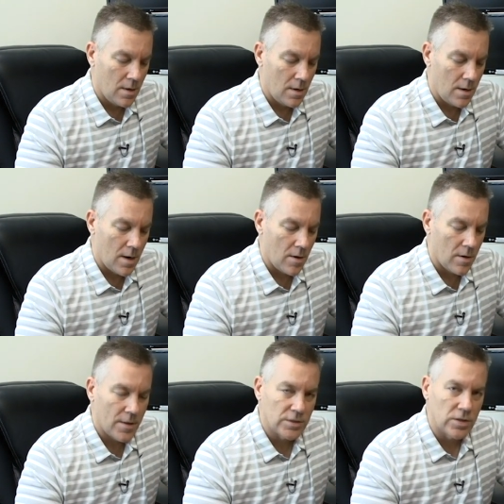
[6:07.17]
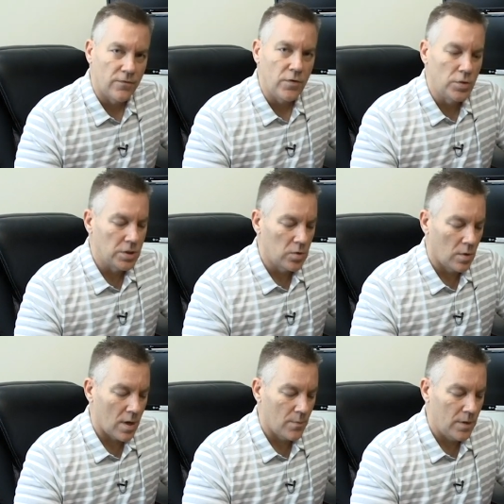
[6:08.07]
an area that's confusing to
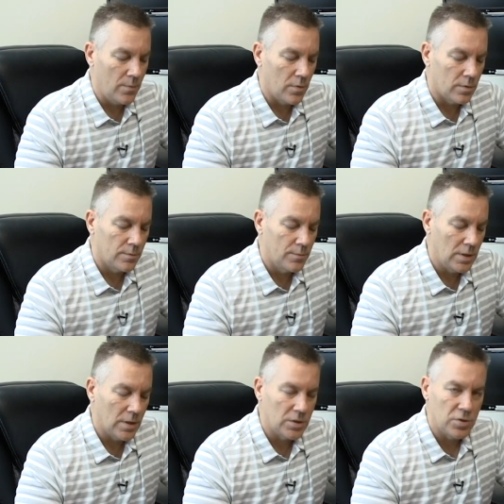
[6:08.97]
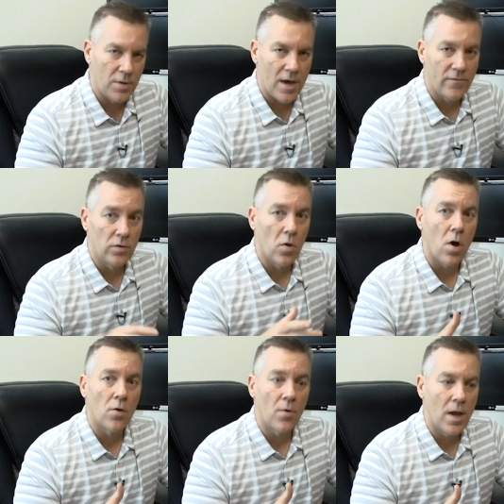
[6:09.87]
a lot of people because you have a
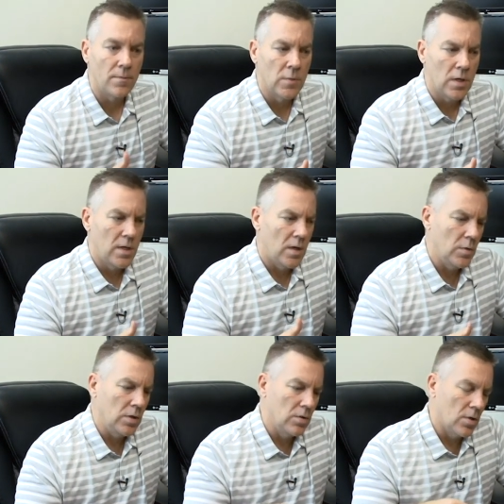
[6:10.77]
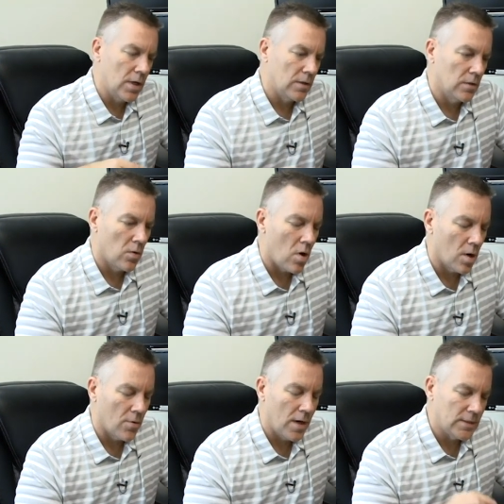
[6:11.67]
log rate, and when you look at the
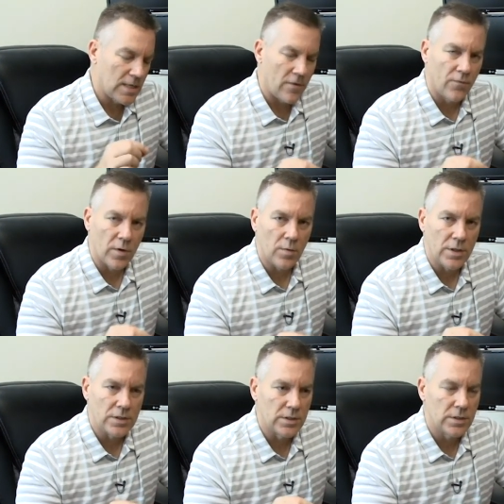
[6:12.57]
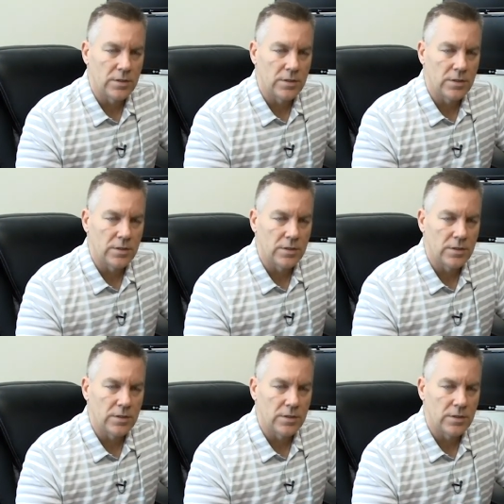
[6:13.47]
log rate, it's how frequently is it